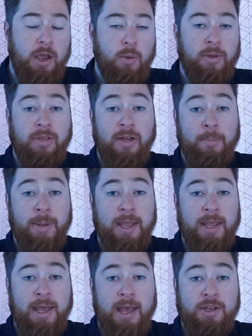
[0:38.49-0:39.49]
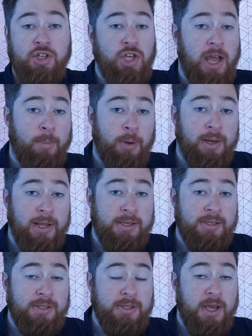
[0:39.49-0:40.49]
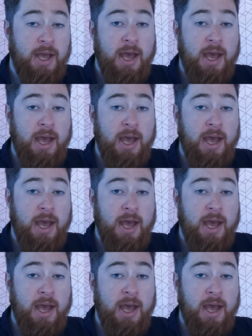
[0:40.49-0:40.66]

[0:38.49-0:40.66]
whether that be a SharePoint list,